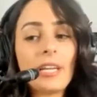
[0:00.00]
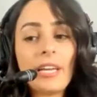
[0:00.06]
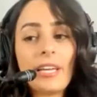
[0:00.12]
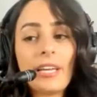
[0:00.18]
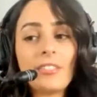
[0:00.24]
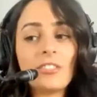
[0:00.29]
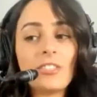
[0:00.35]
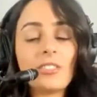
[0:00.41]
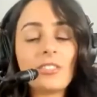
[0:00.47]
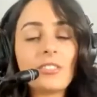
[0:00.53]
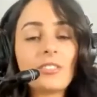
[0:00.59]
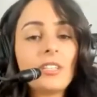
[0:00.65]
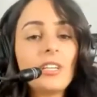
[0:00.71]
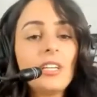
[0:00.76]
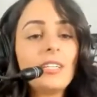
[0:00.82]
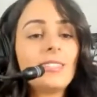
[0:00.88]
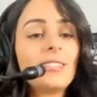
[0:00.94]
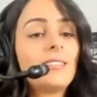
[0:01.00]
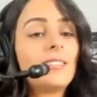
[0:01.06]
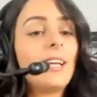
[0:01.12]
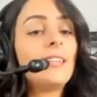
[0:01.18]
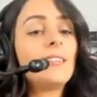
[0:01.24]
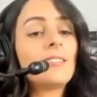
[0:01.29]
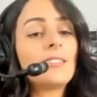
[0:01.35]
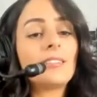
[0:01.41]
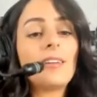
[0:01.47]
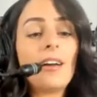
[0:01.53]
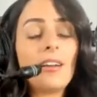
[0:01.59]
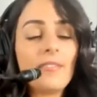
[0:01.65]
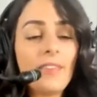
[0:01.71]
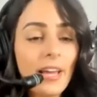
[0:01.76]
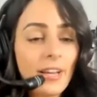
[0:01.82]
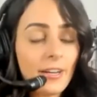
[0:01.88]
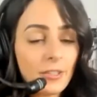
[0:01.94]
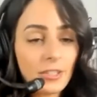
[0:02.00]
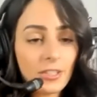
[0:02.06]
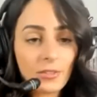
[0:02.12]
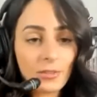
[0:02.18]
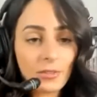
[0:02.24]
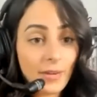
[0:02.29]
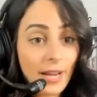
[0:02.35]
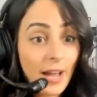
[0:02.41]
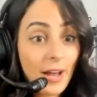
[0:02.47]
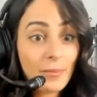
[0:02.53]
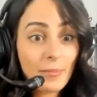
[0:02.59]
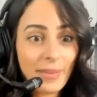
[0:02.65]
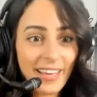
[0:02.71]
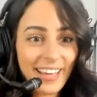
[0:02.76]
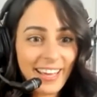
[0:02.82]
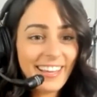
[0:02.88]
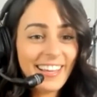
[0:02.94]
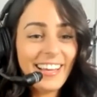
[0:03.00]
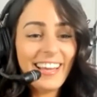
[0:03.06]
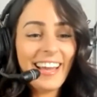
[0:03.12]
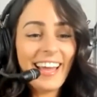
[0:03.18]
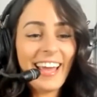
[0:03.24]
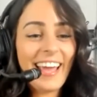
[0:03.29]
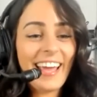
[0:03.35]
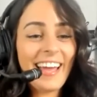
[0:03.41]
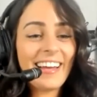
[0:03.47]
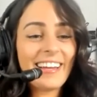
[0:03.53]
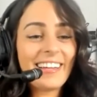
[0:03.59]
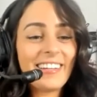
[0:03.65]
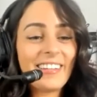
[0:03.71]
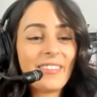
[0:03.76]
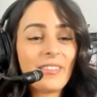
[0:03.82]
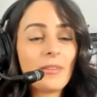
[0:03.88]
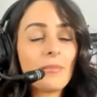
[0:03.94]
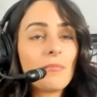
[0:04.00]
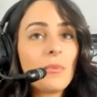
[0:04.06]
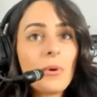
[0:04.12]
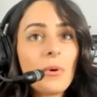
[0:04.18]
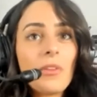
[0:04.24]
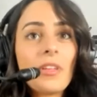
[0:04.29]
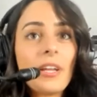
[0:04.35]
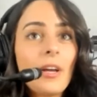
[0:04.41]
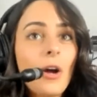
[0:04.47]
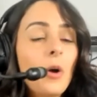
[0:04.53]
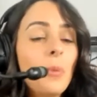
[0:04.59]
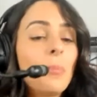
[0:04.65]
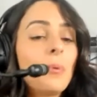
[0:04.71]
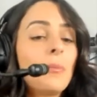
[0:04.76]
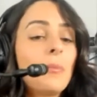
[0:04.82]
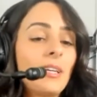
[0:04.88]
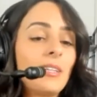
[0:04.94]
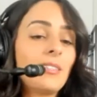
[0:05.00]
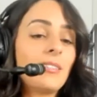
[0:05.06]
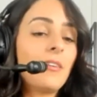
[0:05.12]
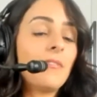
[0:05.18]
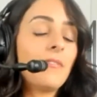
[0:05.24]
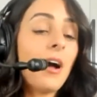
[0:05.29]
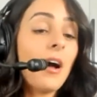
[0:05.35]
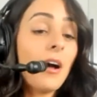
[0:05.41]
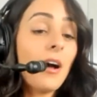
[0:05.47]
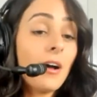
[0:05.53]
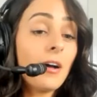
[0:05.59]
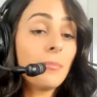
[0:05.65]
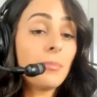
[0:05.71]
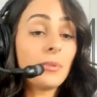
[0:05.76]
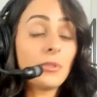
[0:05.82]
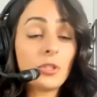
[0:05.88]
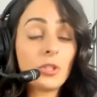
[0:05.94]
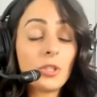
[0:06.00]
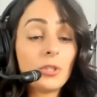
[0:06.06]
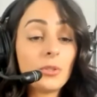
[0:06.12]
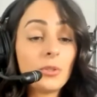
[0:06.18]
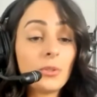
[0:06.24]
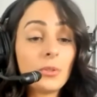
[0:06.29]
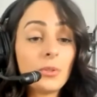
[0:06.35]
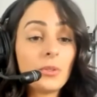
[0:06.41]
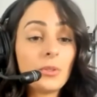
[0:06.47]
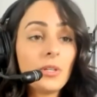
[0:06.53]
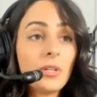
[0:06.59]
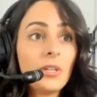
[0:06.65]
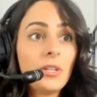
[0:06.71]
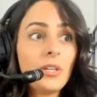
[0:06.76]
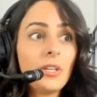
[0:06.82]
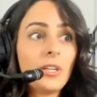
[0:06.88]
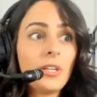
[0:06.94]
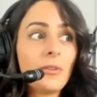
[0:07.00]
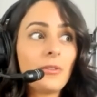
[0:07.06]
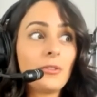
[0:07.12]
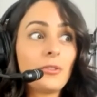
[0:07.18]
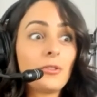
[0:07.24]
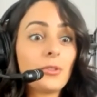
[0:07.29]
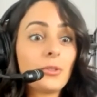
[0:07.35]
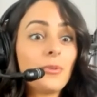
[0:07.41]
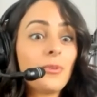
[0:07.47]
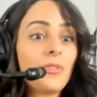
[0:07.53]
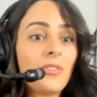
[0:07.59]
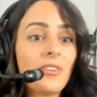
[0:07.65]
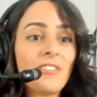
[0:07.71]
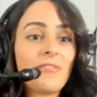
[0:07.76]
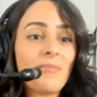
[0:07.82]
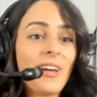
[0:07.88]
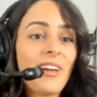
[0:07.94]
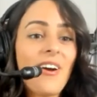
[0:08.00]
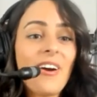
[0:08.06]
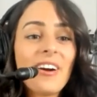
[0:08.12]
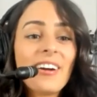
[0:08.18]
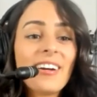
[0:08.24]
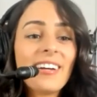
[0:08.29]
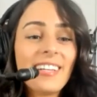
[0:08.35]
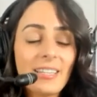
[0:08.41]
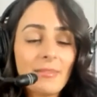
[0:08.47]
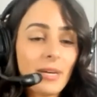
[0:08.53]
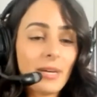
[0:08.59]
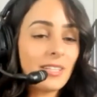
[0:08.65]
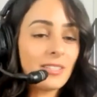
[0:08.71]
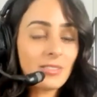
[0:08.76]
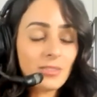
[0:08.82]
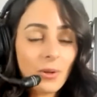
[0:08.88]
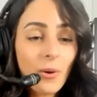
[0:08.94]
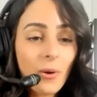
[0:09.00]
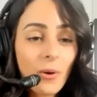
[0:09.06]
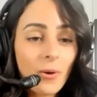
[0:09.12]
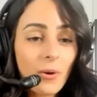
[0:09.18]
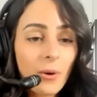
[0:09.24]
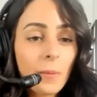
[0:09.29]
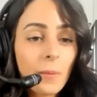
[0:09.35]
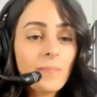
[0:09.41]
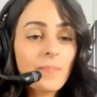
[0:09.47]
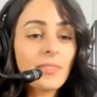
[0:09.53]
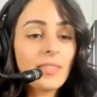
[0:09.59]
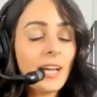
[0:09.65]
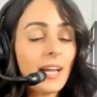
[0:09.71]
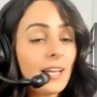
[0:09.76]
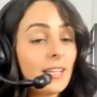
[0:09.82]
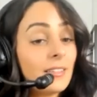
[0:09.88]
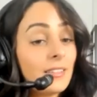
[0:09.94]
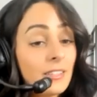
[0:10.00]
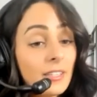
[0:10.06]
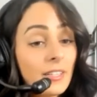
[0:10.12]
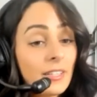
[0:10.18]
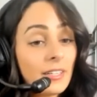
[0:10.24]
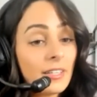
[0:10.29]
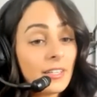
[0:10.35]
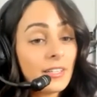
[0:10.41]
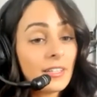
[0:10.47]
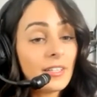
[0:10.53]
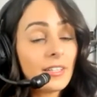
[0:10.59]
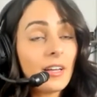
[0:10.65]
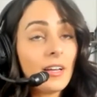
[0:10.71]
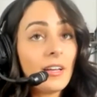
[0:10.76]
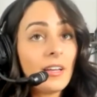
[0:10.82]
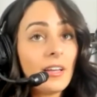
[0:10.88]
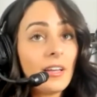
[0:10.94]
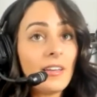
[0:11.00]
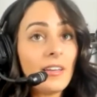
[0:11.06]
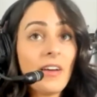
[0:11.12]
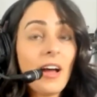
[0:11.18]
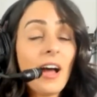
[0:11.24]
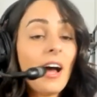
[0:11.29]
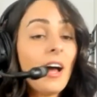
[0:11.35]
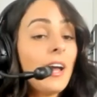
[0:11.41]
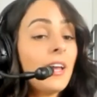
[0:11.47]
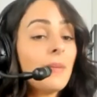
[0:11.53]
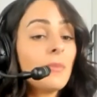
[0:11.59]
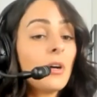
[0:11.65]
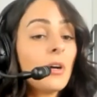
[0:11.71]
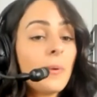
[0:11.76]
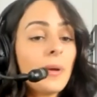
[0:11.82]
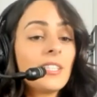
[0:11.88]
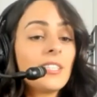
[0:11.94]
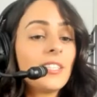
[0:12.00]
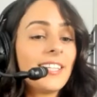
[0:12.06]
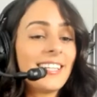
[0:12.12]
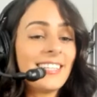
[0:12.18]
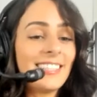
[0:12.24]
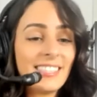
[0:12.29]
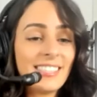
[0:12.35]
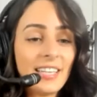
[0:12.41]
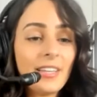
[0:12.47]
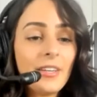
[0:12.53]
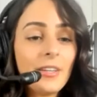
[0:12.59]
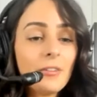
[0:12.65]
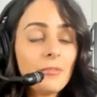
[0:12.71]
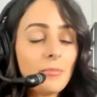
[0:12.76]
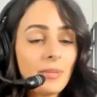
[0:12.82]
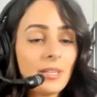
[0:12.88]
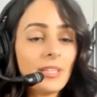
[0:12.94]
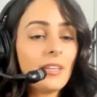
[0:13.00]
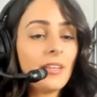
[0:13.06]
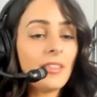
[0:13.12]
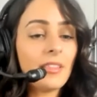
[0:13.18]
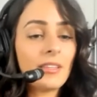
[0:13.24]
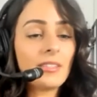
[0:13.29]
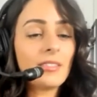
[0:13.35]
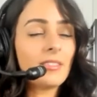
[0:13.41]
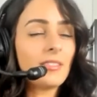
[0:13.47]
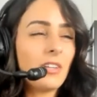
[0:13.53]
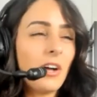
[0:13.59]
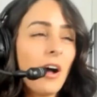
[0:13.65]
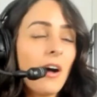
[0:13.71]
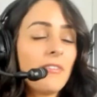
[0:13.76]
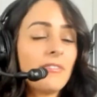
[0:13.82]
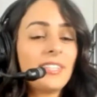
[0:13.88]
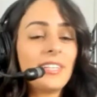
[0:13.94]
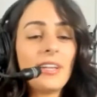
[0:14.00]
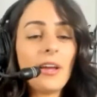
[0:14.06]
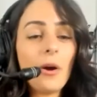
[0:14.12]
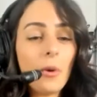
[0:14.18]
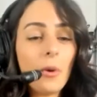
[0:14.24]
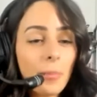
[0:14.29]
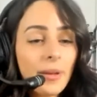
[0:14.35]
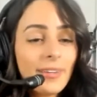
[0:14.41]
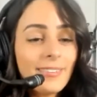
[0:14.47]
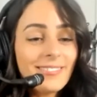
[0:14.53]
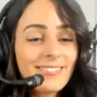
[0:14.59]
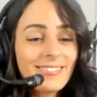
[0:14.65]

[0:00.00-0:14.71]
I can just sense a lot of energies around me, and the more that I opened myself up to, you know, the truth of my heart and my soul, I learned if I am going to continue being this soft and open,